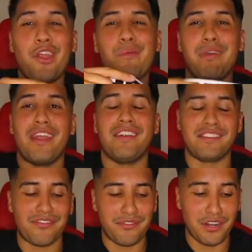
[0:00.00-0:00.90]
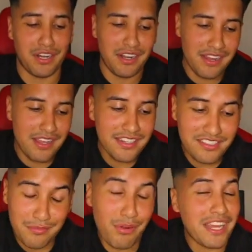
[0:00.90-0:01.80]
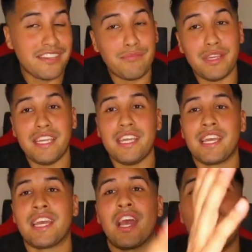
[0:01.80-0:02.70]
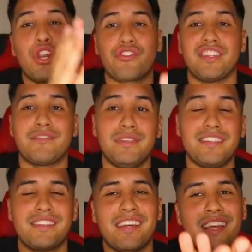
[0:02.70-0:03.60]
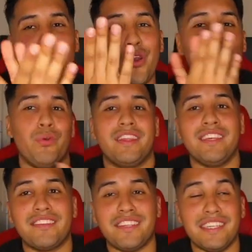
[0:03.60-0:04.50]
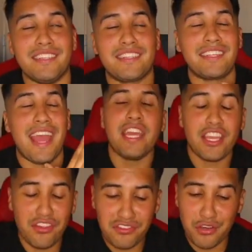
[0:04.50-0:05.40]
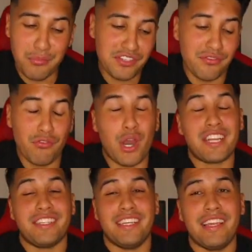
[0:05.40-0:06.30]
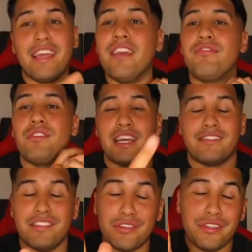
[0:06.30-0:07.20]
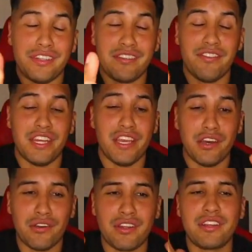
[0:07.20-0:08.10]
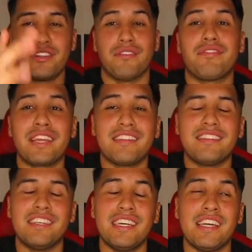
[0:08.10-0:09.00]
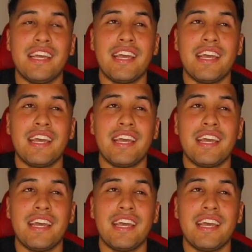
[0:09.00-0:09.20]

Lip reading: and her parents for surprising me on Christmas. with these seats. Thank you so much for watching. If you guys enjoyed this video, don't forget to